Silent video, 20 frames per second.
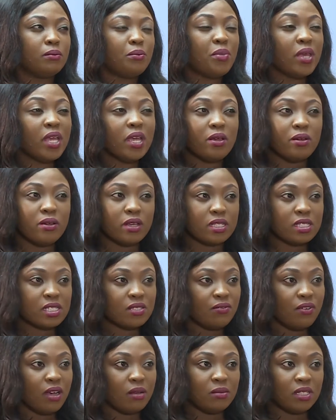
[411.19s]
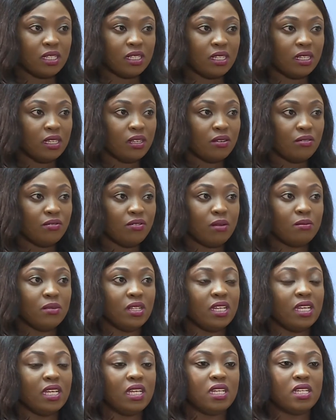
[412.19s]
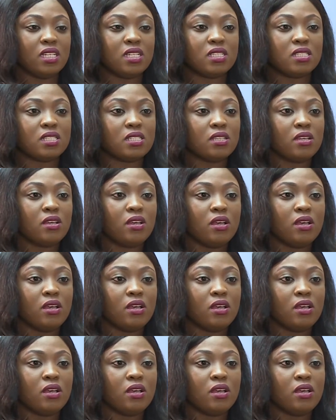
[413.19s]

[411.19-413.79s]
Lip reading: parents, family. Family is,